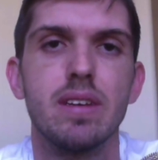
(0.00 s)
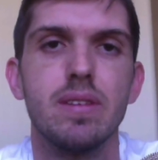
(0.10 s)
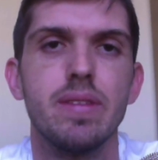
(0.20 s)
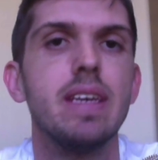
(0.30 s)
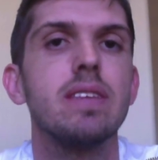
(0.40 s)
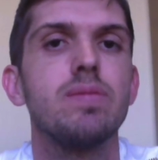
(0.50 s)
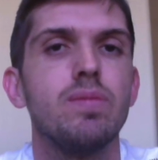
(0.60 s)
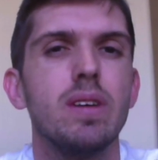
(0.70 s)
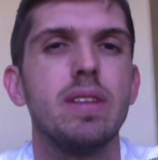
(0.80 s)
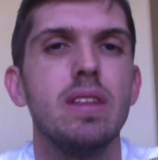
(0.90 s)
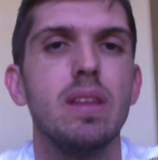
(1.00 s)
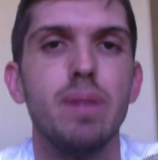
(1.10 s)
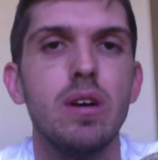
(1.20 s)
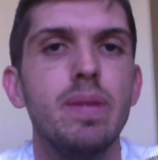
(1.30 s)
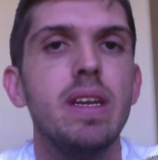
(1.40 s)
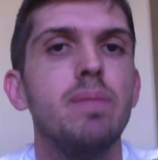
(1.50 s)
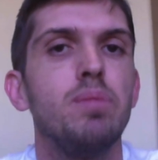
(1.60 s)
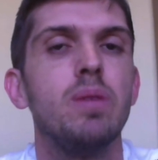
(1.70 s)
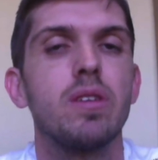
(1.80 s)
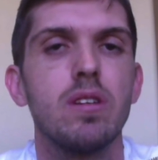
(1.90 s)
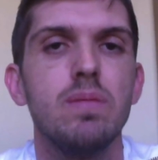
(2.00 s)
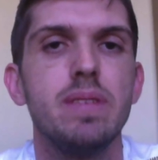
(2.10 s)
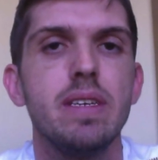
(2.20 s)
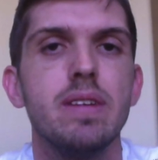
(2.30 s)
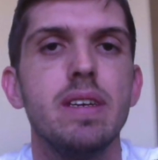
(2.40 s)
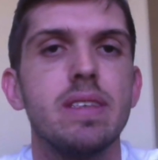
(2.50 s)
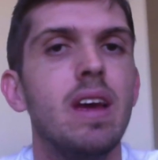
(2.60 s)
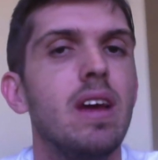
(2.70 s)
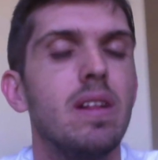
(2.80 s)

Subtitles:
So things within the Bowman and Bowman Chrome series,